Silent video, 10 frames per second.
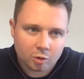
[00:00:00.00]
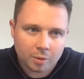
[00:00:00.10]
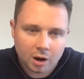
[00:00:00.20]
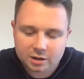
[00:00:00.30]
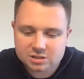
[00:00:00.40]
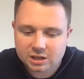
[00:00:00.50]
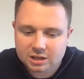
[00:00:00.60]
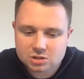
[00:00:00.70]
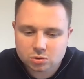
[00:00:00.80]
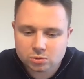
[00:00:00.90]
marketing.
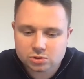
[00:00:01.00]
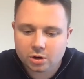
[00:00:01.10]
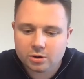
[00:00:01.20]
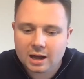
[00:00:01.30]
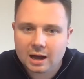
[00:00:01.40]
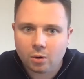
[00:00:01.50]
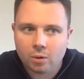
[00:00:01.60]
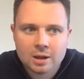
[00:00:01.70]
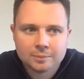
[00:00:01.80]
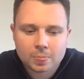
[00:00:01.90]
It's also now
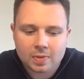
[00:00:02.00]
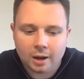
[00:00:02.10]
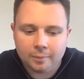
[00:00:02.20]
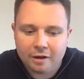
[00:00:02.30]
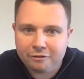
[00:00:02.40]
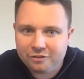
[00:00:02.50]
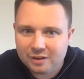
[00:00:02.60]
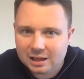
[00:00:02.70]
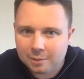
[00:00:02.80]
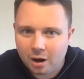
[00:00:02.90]

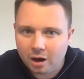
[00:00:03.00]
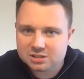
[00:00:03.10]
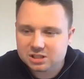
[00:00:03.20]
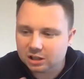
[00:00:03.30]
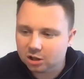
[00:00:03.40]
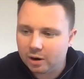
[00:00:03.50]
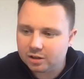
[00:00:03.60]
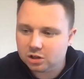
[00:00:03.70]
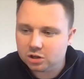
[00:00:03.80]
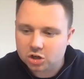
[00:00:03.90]
affiliate marketing in the way that
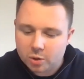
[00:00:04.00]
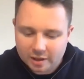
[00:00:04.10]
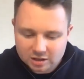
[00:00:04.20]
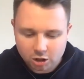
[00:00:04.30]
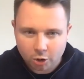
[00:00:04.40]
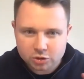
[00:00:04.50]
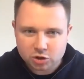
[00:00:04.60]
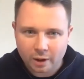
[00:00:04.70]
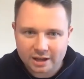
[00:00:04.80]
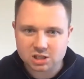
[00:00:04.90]
you can do it. There's loads of
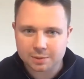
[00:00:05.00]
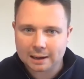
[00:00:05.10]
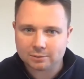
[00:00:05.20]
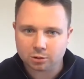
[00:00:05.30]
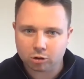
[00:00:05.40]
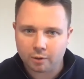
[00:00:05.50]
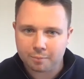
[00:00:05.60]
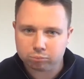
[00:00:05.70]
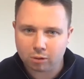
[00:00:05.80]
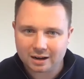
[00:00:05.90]
ways to be able to grow a
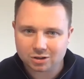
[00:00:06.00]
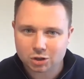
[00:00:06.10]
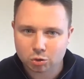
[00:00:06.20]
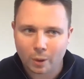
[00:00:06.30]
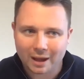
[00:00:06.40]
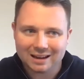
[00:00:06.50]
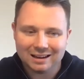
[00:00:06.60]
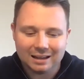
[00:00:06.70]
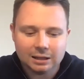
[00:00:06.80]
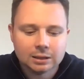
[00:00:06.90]
brand
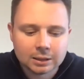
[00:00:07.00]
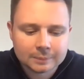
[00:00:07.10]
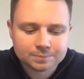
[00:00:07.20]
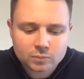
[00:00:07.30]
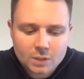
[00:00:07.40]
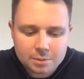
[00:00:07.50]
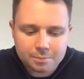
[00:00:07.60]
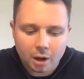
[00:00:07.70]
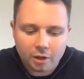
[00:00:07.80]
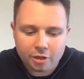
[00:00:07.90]
quickly.
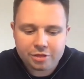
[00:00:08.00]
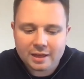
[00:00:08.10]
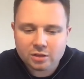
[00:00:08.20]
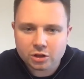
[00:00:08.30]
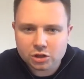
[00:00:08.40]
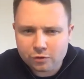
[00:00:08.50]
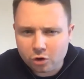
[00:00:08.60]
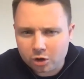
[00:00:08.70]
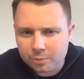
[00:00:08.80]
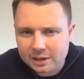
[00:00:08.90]
But the thing that you've
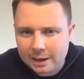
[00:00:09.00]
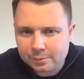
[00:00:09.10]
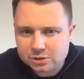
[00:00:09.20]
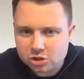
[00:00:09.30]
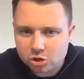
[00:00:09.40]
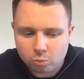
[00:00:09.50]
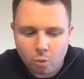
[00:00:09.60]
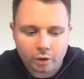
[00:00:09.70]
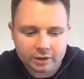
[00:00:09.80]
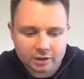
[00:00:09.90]
got to be able to do,
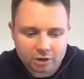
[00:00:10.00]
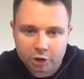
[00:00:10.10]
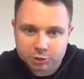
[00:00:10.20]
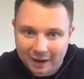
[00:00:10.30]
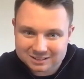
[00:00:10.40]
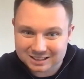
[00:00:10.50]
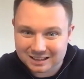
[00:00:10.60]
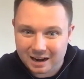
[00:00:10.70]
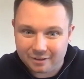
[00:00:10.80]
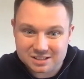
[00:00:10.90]
one, goes back to
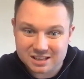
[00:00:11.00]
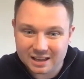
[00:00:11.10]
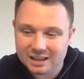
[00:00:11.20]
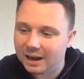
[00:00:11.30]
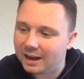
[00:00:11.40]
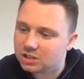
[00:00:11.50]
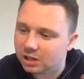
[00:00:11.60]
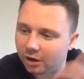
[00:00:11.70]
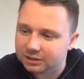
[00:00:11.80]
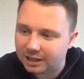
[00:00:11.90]
clarity and
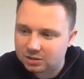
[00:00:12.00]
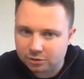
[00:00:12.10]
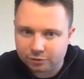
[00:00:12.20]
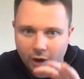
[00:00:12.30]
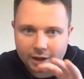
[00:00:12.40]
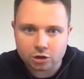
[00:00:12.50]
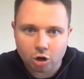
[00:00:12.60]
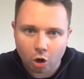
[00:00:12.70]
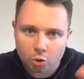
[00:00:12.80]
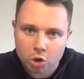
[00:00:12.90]
actually identify and
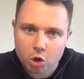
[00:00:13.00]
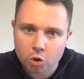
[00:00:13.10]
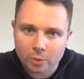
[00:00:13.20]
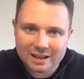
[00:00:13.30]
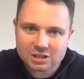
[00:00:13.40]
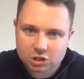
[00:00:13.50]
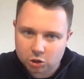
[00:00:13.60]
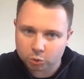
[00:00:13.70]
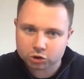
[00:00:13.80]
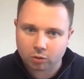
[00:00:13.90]
know who it is that
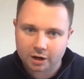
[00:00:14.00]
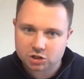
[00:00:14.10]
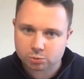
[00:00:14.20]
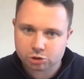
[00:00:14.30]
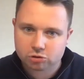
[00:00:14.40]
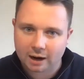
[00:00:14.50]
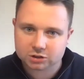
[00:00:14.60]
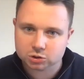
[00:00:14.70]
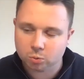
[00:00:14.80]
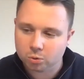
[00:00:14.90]
you're trying to
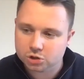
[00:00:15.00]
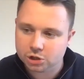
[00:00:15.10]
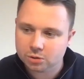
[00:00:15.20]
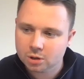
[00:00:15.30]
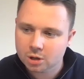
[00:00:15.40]
attract towards you.